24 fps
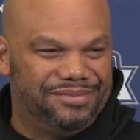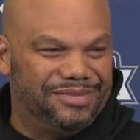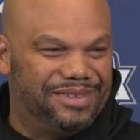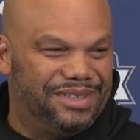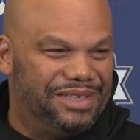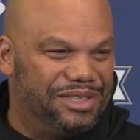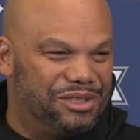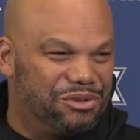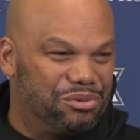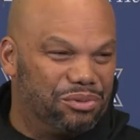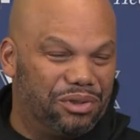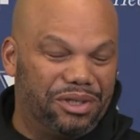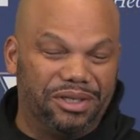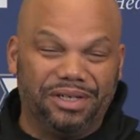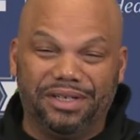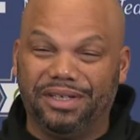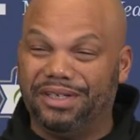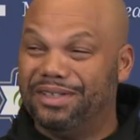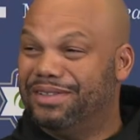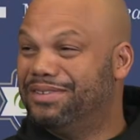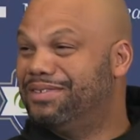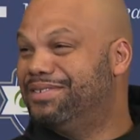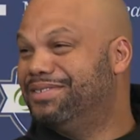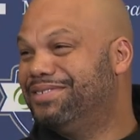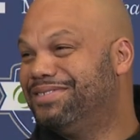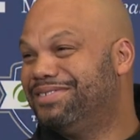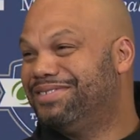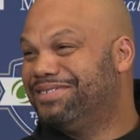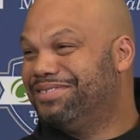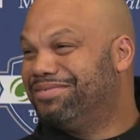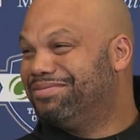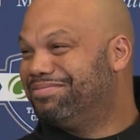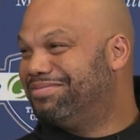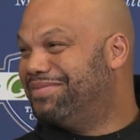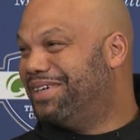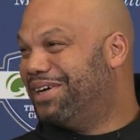It is what it is.
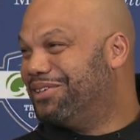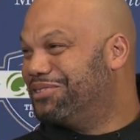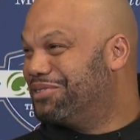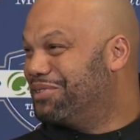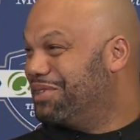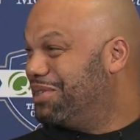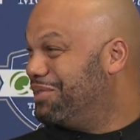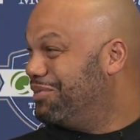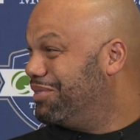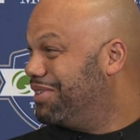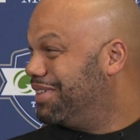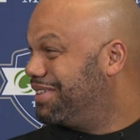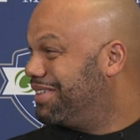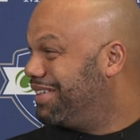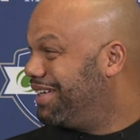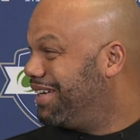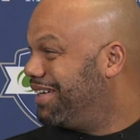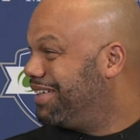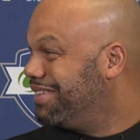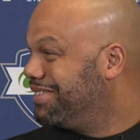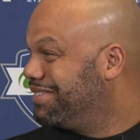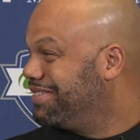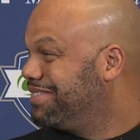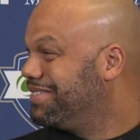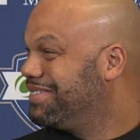I'll just leave it at that.